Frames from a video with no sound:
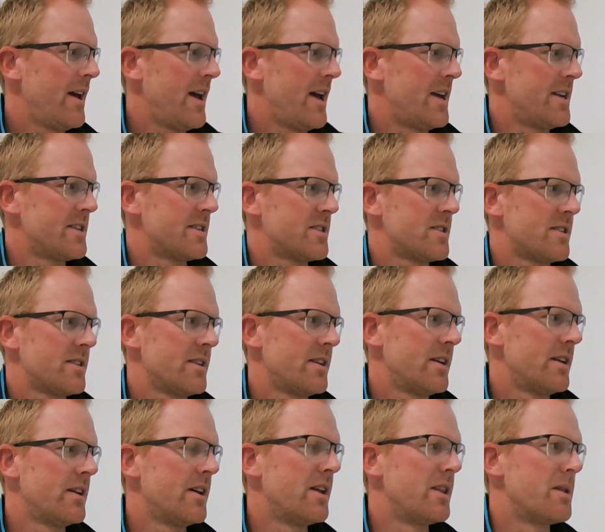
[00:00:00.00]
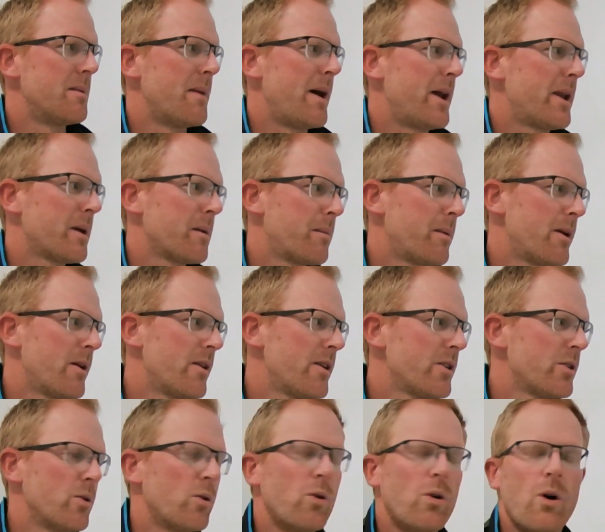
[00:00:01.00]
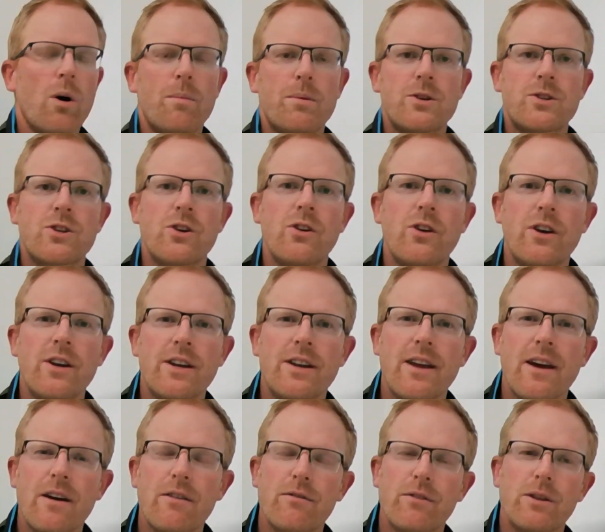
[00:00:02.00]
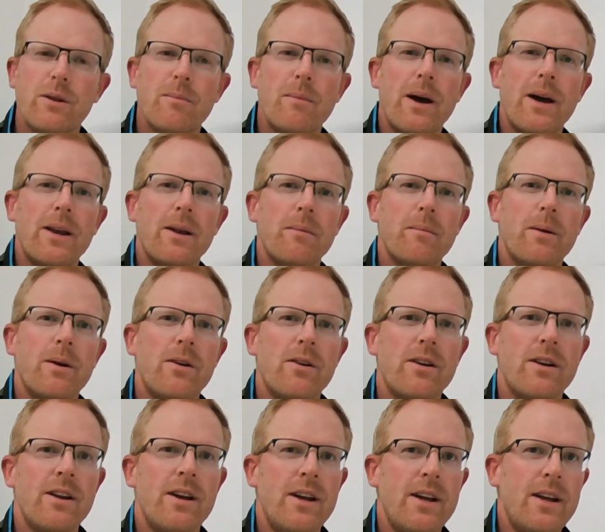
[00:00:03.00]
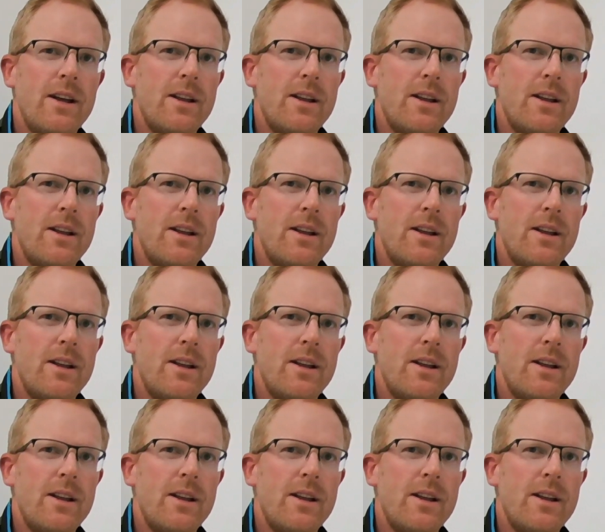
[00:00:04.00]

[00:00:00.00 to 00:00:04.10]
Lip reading: has in the mating period, or opportunity to have in the mating period,